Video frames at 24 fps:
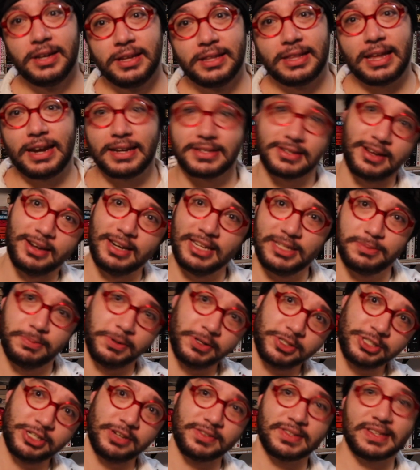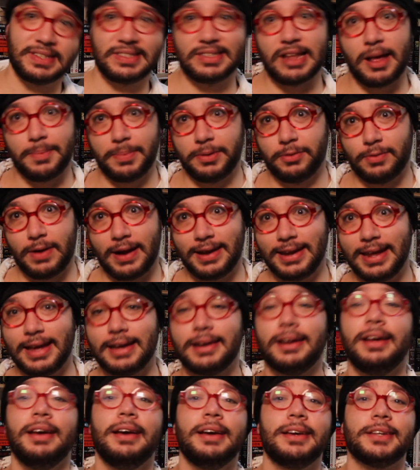that is on these bookshelves that's not been read yet.